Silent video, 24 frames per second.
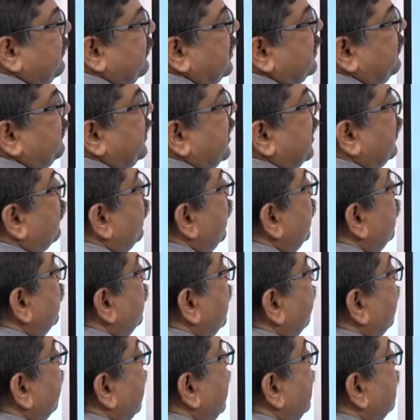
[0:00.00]
which we are going to
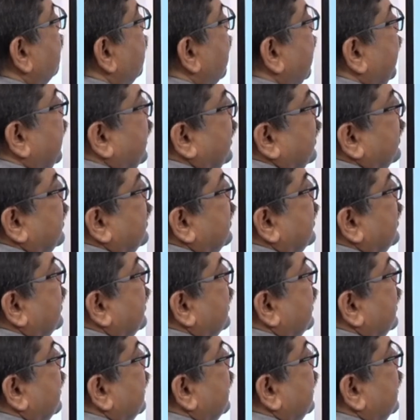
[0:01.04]
divide by
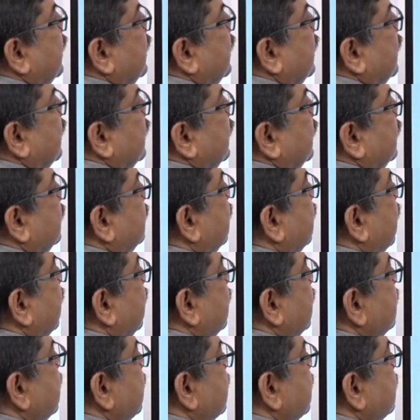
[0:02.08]

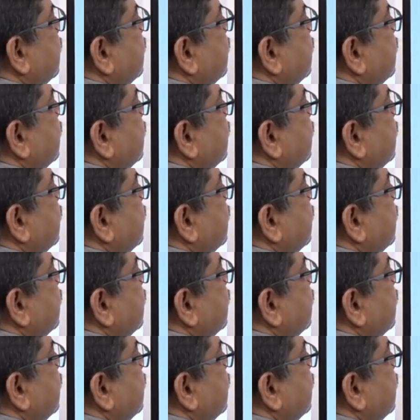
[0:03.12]
36.